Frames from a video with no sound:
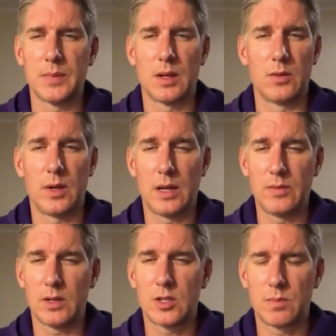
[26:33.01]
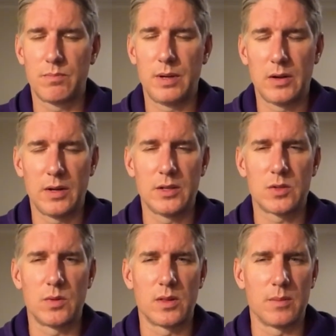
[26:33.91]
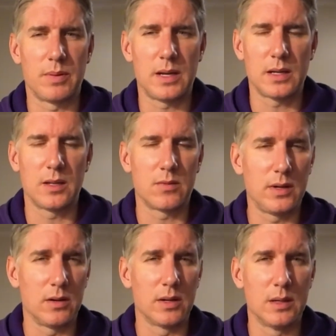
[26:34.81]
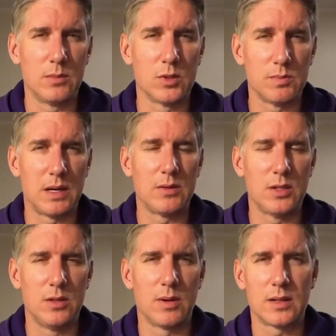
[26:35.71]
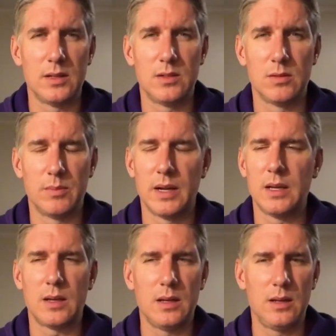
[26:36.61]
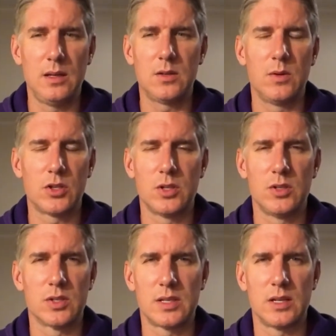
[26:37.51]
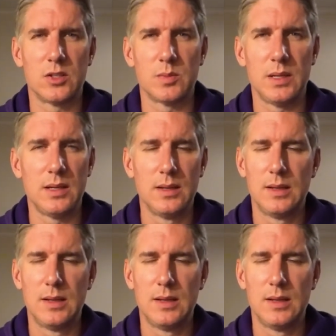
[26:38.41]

Although I haven't experienced with the Pocket 3 or gimbals mounted directly to a bike, intuition just tells me